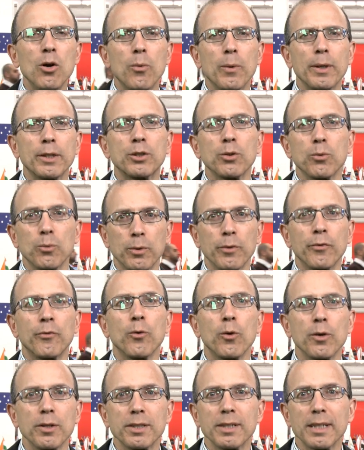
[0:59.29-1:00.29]
which will
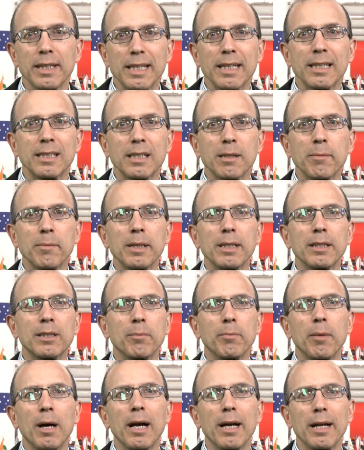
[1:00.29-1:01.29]
force the ECB
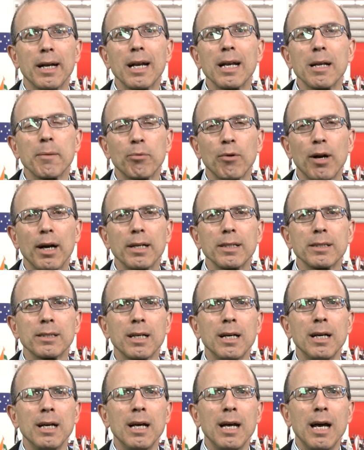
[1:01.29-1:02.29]
to buy at any
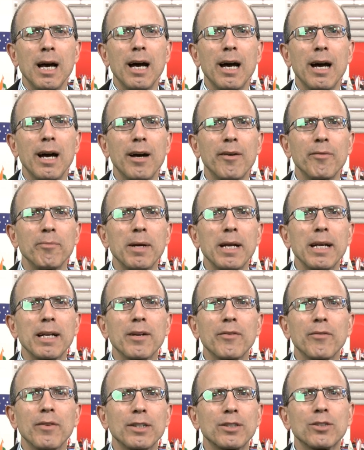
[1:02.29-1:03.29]
price, have
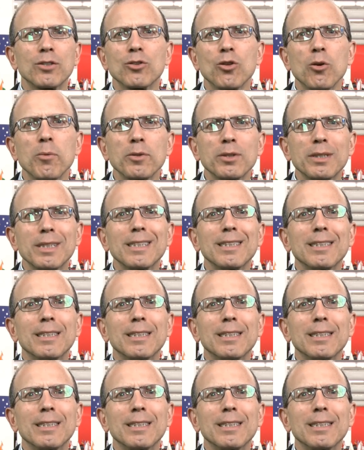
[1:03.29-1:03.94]
made investors almost